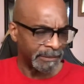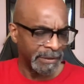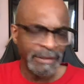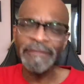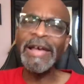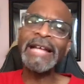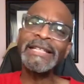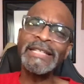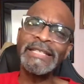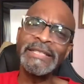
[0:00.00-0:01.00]
The fact
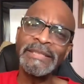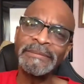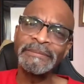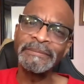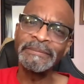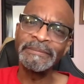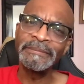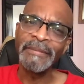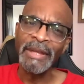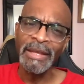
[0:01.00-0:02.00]
is,
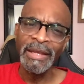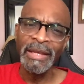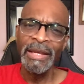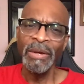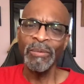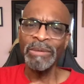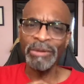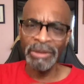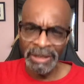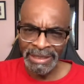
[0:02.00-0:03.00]
we were
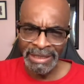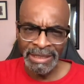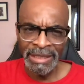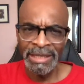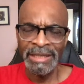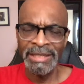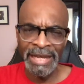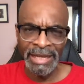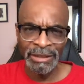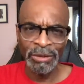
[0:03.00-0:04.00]
lucky
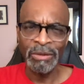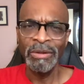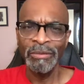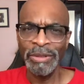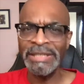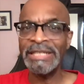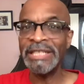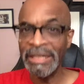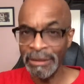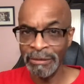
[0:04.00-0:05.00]
Daniel was a
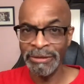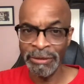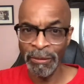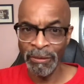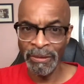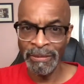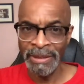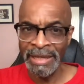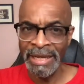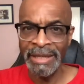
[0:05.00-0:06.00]
gentle soul
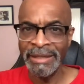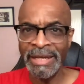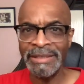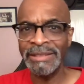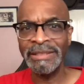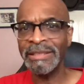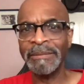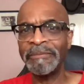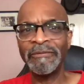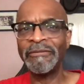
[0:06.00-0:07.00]
and not
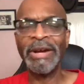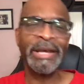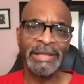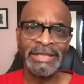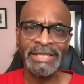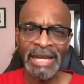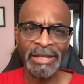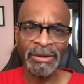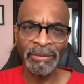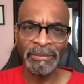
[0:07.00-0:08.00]
some violent
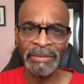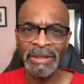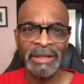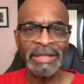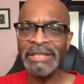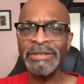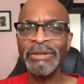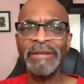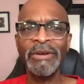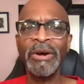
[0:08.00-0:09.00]
psycho. Things could
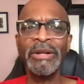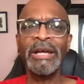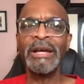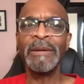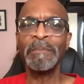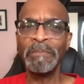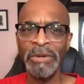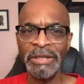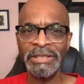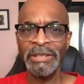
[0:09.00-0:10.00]
have gone
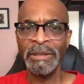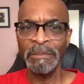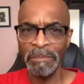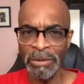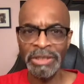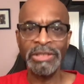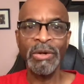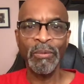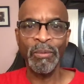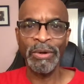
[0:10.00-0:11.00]
much, much
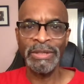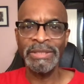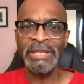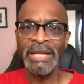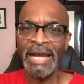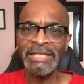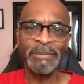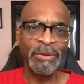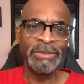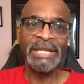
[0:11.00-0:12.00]
worse. I
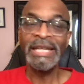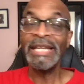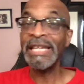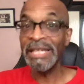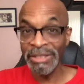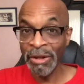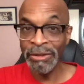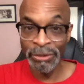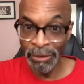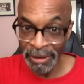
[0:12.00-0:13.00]
suppose he is
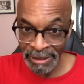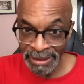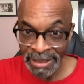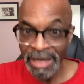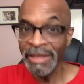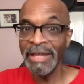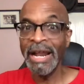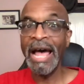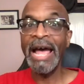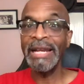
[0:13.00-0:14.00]
also lucky that
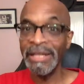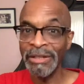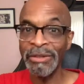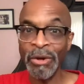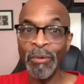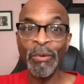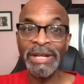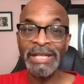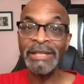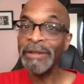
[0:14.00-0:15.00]
I didn't know what
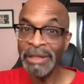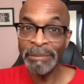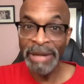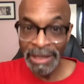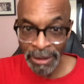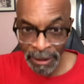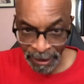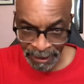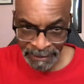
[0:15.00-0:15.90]
he had done to my car.